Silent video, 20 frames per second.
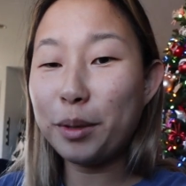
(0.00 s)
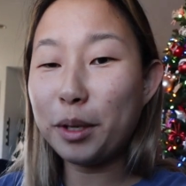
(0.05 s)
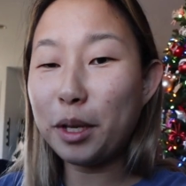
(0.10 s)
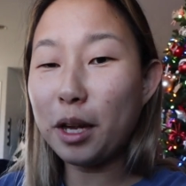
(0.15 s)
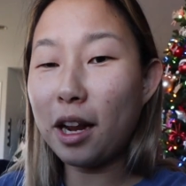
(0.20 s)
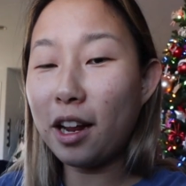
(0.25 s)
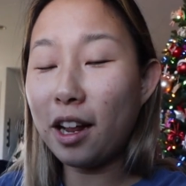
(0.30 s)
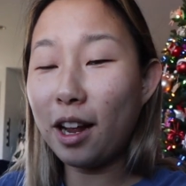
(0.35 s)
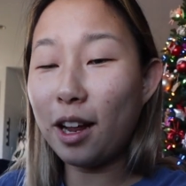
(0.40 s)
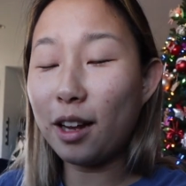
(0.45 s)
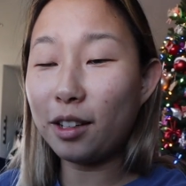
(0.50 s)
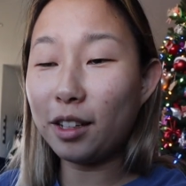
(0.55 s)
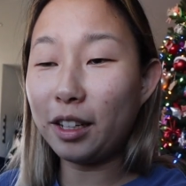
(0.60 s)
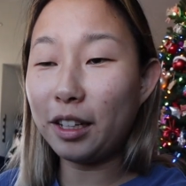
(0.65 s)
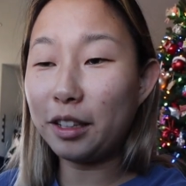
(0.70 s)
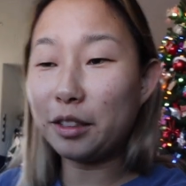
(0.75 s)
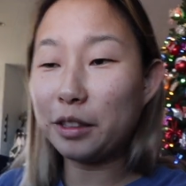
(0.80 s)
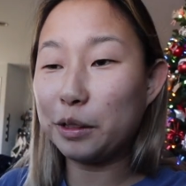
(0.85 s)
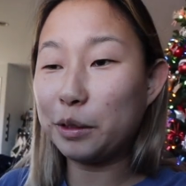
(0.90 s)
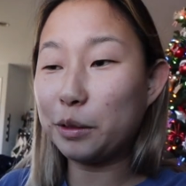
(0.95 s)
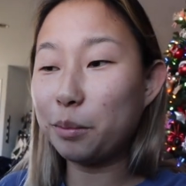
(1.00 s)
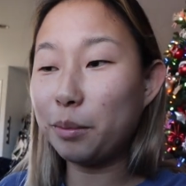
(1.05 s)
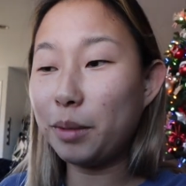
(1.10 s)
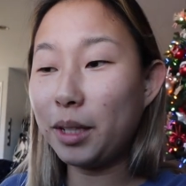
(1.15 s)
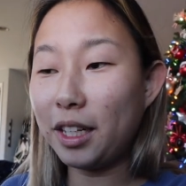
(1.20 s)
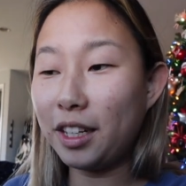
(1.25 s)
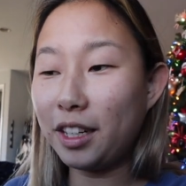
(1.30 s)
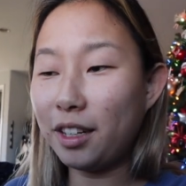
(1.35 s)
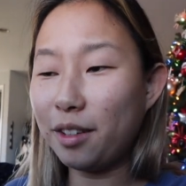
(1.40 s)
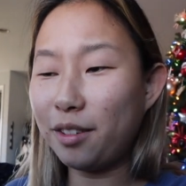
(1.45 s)
We kind of had like a little
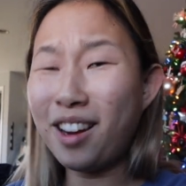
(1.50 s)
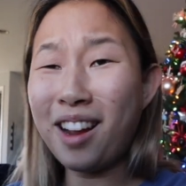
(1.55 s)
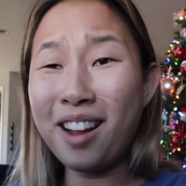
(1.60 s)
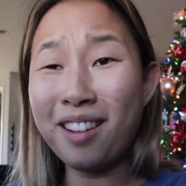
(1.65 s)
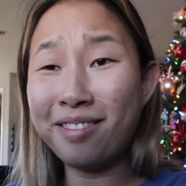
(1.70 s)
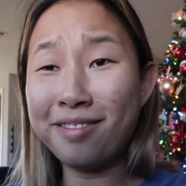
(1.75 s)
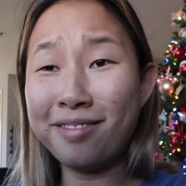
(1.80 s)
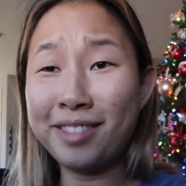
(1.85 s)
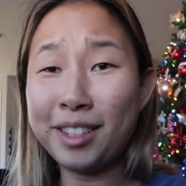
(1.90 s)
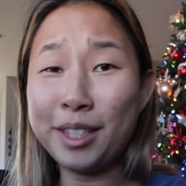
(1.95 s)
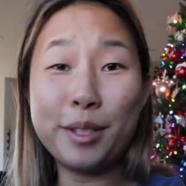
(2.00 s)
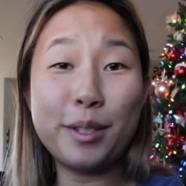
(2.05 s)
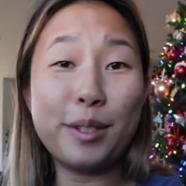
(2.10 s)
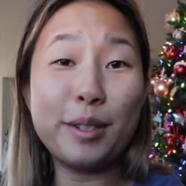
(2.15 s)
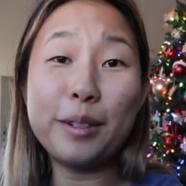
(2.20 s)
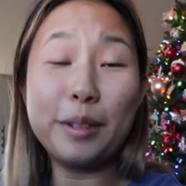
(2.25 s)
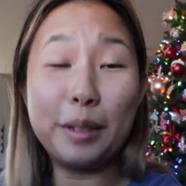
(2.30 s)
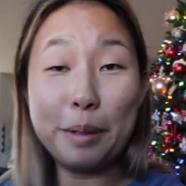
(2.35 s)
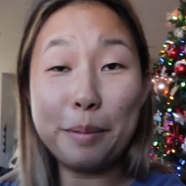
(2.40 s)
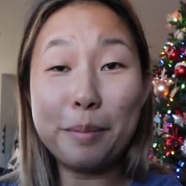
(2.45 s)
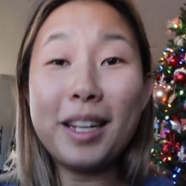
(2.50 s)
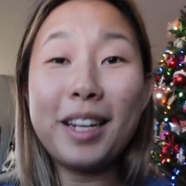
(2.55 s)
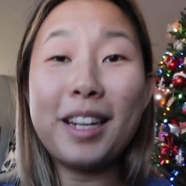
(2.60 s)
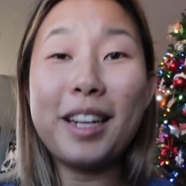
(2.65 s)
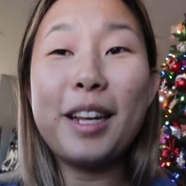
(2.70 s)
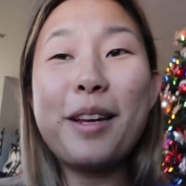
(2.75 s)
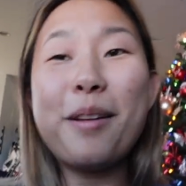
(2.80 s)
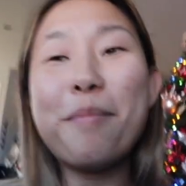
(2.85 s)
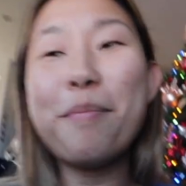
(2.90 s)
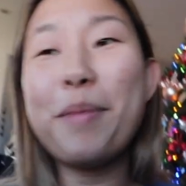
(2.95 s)
meeting, not necessarily
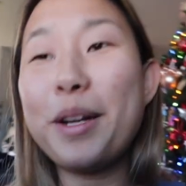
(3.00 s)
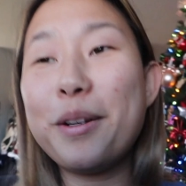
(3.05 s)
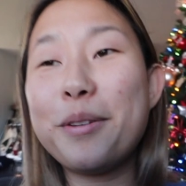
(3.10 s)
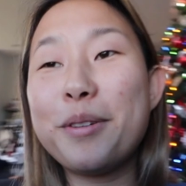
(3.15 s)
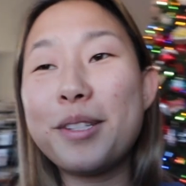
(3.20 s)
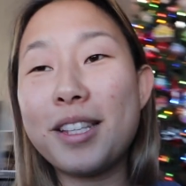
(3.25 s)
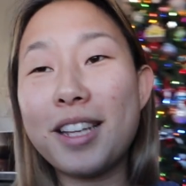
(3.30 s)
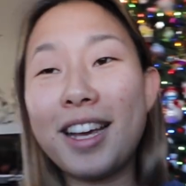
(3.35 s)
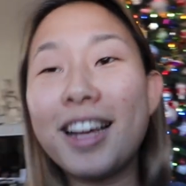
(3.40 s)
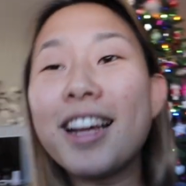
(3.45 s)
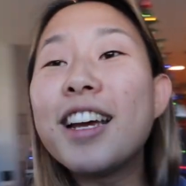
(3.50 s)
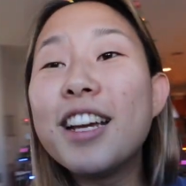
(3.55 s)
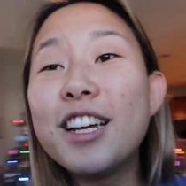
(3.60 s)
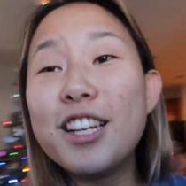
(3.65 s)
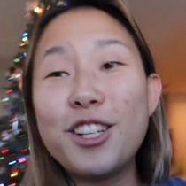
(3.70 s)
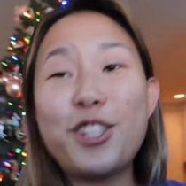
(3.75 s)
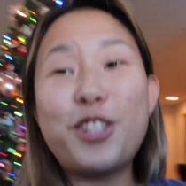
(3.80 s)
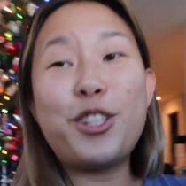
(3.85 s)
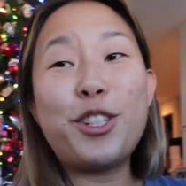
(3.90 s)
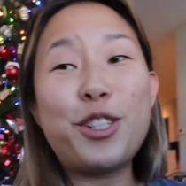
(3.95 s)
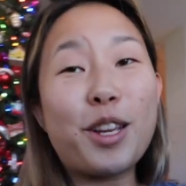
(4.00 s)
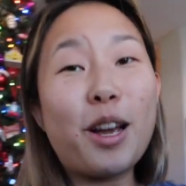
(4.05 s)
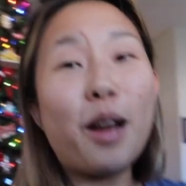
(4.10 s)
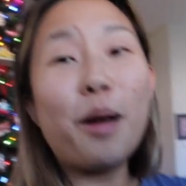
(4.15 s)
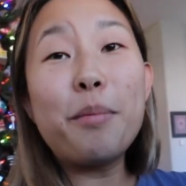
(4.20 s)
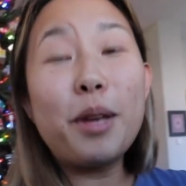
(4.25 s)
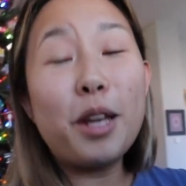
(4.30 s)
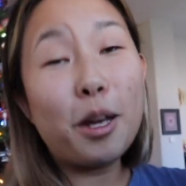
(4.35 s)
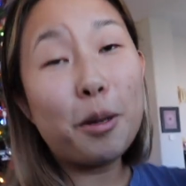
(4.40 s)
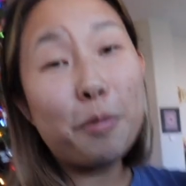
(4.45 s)
meeting, but it was like she just
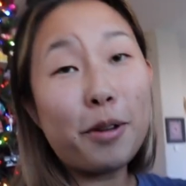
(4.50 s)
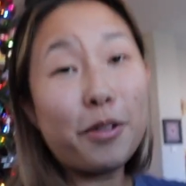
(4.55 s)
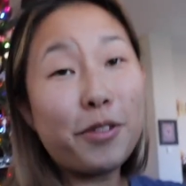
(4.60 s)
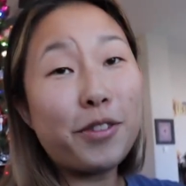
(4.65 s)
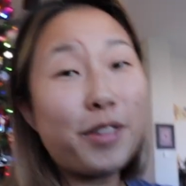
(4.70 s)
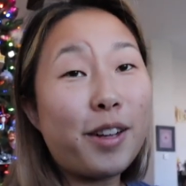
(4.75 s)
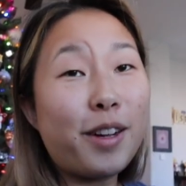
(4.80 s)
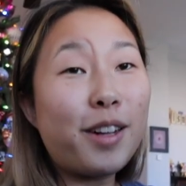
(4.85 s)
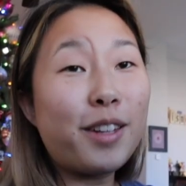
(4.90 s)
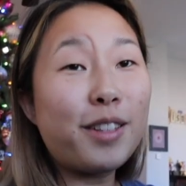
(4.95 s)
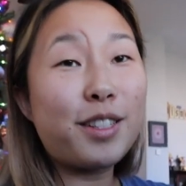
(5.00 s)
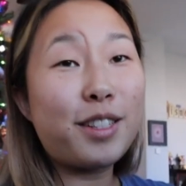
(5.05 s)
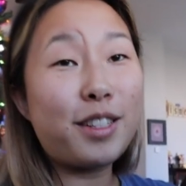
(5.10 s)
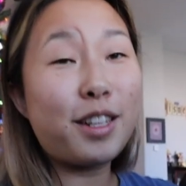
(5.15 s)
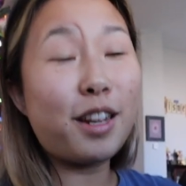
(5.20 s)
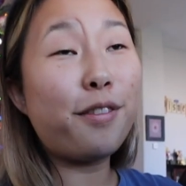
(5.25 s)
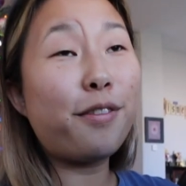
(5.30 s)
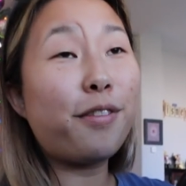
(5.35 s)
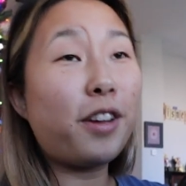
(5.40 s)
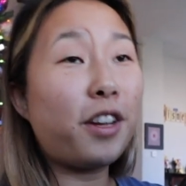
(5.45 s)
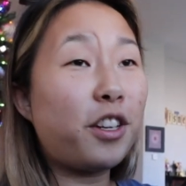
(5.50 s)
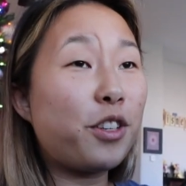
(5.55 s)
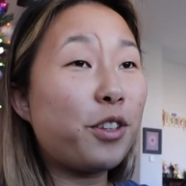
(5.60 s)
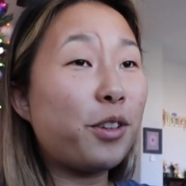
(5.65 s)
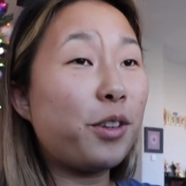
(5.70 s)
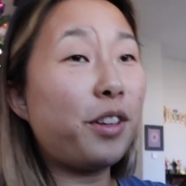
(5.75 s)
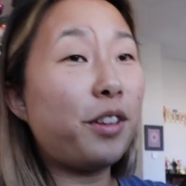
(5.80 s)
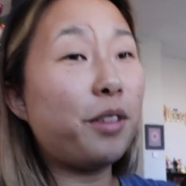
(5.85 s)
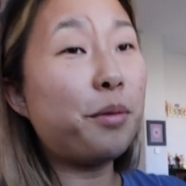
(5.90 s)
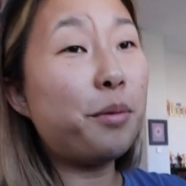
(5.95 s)
caught me up on, on stuff like
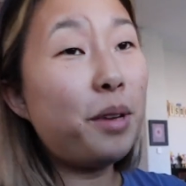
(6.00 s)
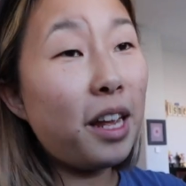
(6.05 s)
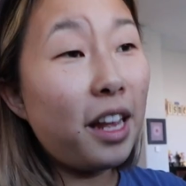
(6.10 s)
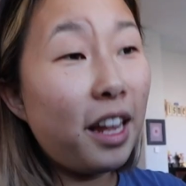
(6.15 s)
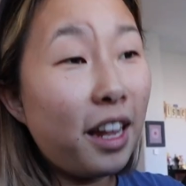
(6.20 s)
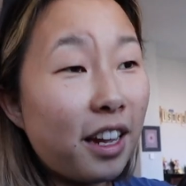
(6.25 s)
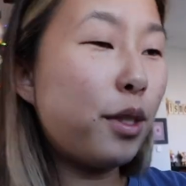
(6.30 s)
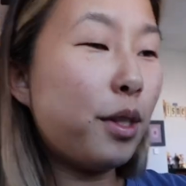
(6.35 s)
during the week.